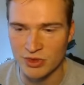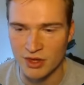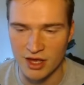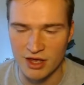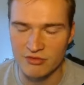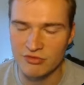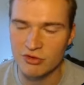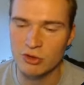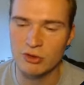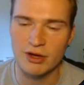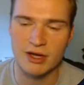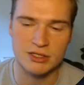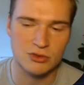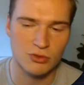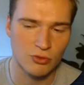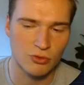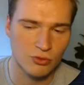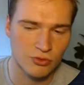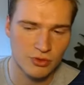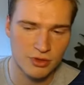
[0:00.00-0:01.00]
if you look at
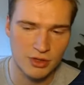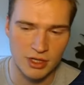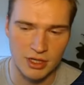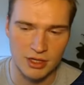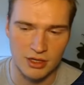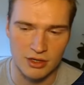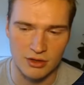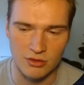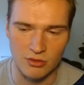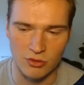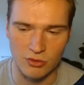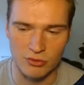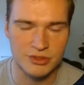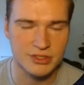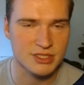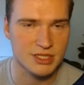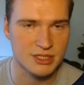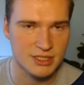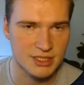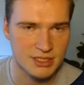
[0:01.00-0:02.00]
all the all the
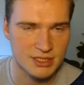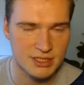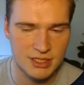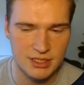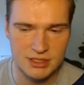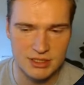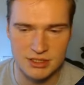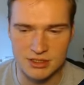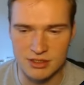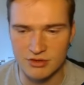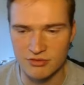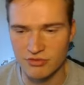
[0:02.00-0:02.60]
statistics,